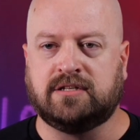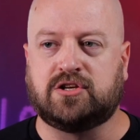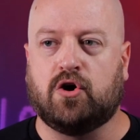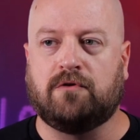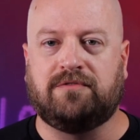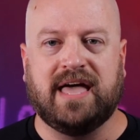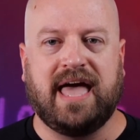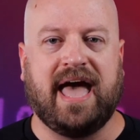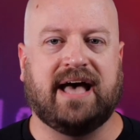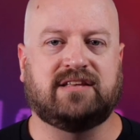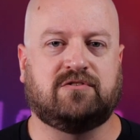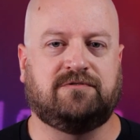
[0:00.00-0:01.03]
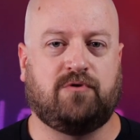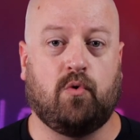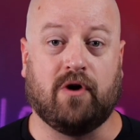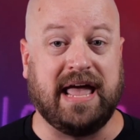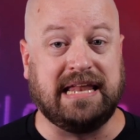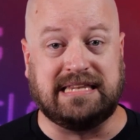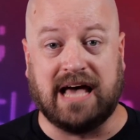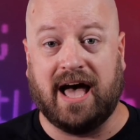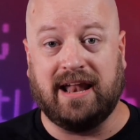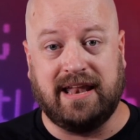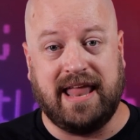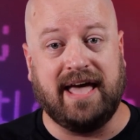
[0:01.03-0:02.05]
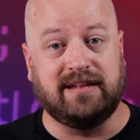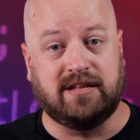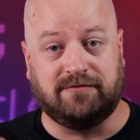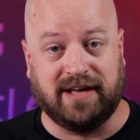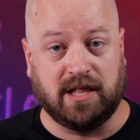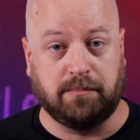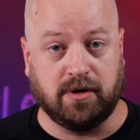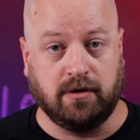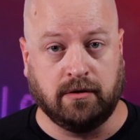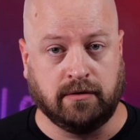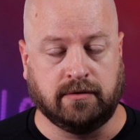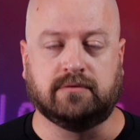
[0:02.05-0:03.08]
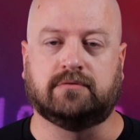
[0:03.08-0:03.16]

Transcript: So if they ask for a .NET developer,